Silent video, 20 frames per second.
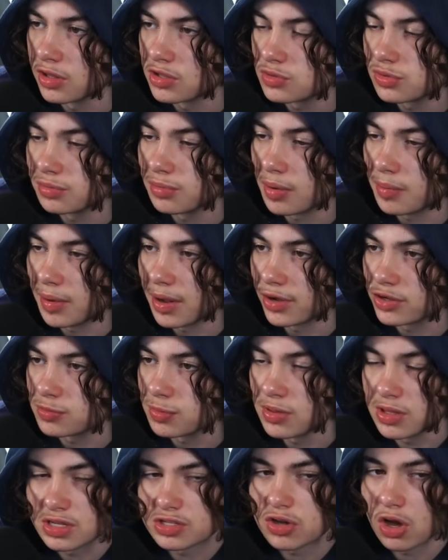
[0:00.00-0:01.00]
this with my mouse,
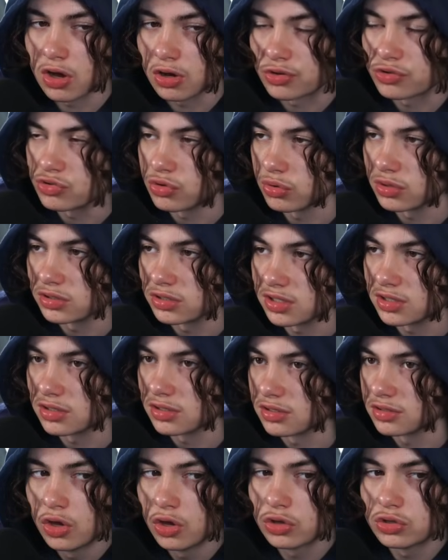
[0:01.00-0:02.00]
but these are controller
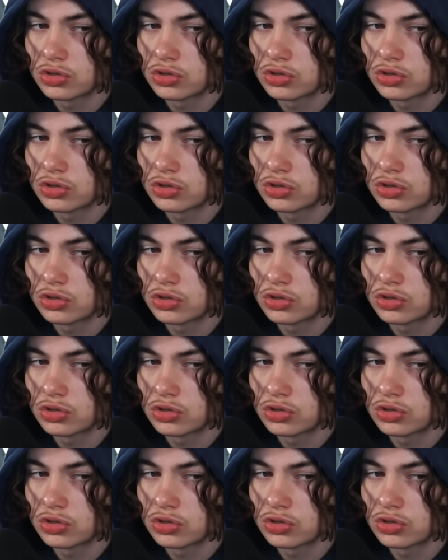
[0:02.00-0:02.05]
settings.